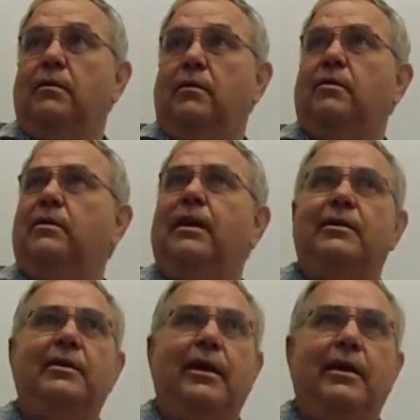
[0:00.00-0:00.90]

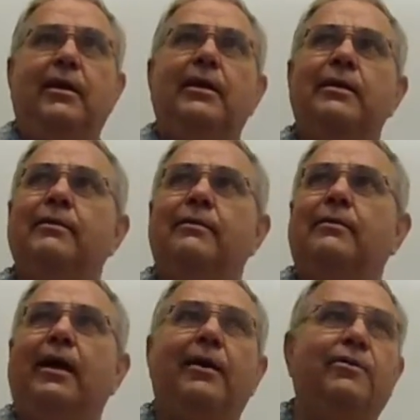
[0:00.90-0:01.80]

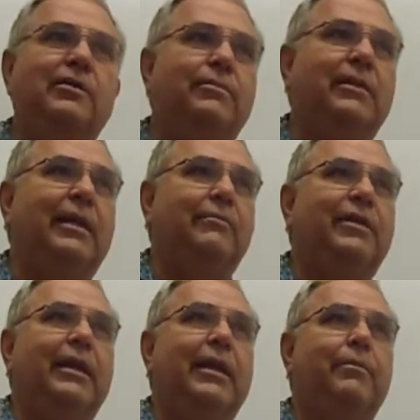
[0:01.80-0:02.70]
1989 or something
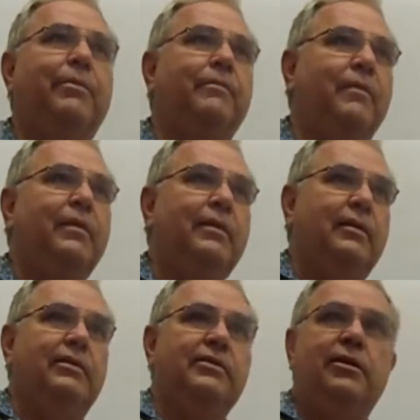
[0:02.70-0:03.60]
when that happened,
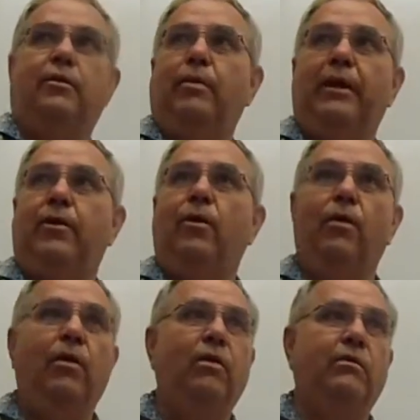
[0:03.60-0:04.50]
and it's still a black
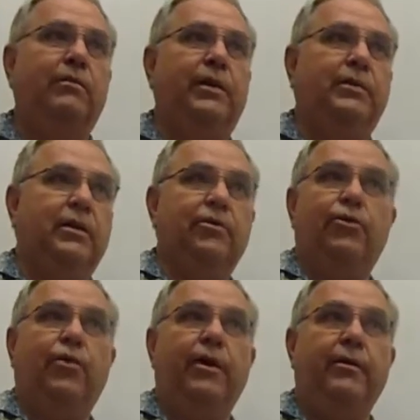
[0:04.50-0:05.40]
hole in
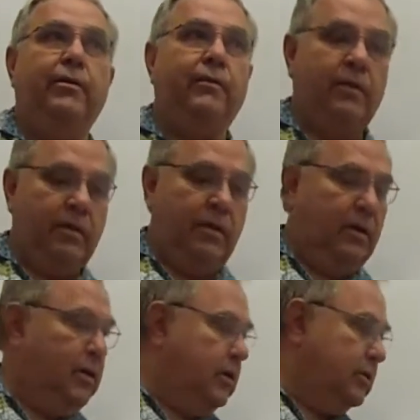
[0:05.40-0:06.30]
Ukraine.
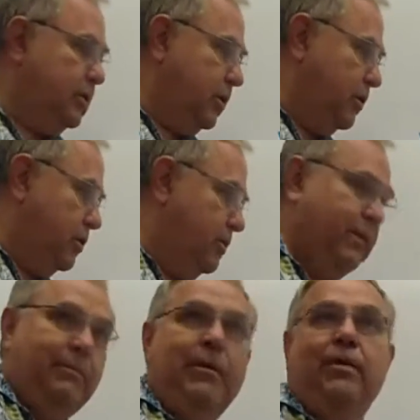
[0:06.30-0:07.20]
So
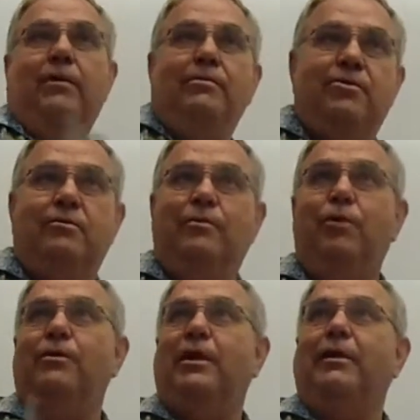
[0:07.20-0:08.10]
that maybe
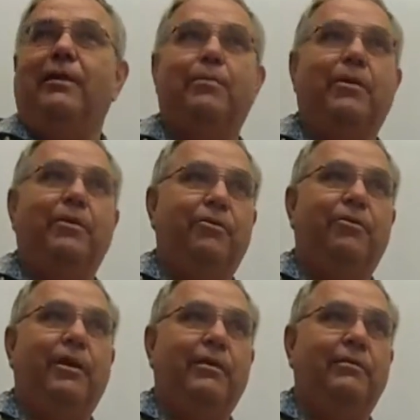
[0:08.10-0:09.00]
Putin can have that part of
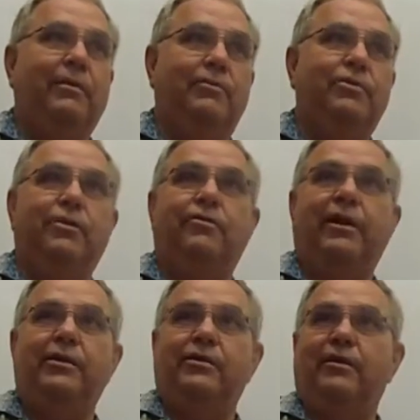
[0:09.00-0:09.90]
Ukraine. I'm sure the
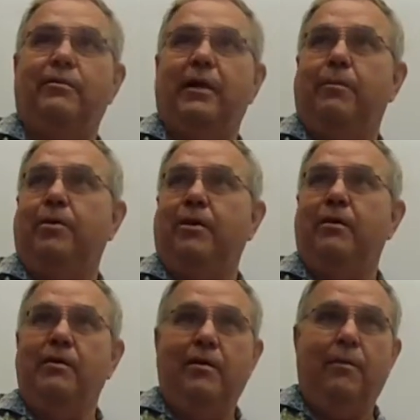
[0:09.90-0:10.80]
Ukrainians are giving that part
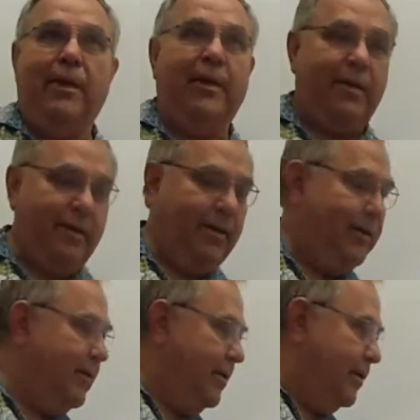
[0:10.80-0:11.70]
back.
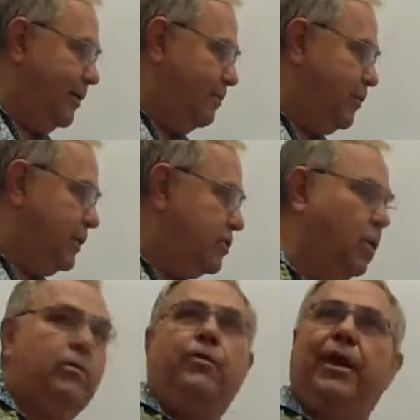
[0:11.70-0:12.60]

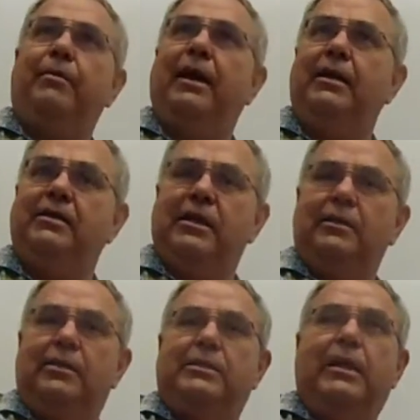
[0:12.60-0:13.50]
So I'm kind of
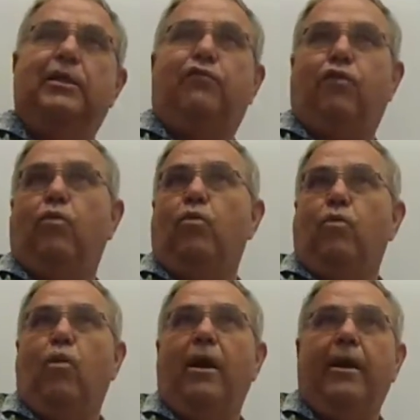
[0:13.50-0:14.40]
setting the stage for
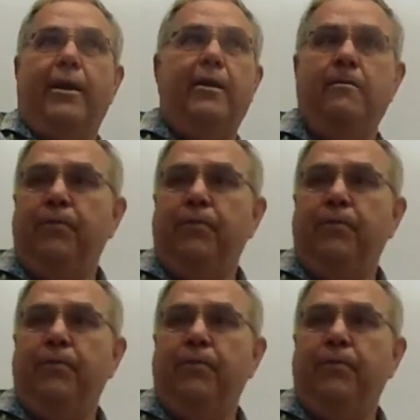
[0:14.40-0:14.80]
why.